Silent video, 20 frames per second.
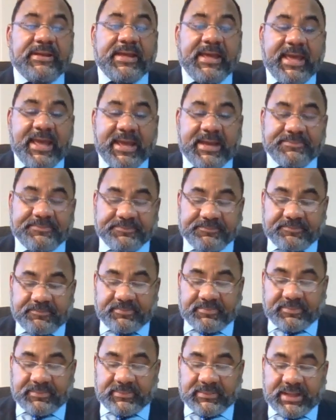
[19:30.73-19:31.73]
And
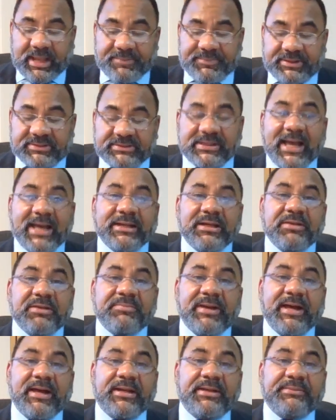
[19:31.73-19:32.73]
I'm excited
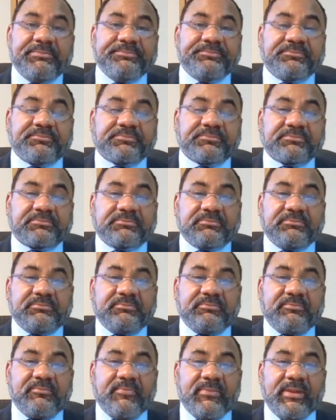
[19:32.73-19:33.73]
about it.
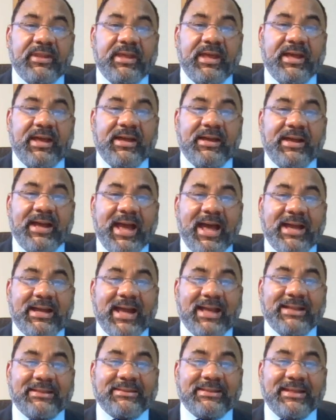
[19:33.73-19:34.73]

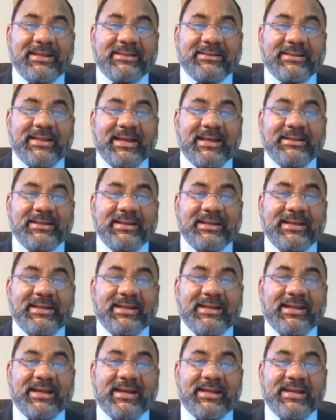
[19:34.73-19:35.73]
I think that
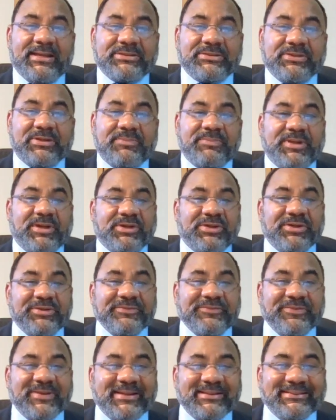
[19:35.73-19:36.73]
it's going to be a good
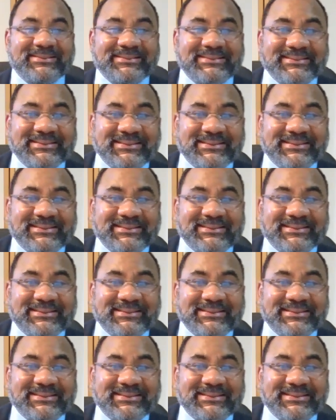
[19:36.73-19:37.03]
fit.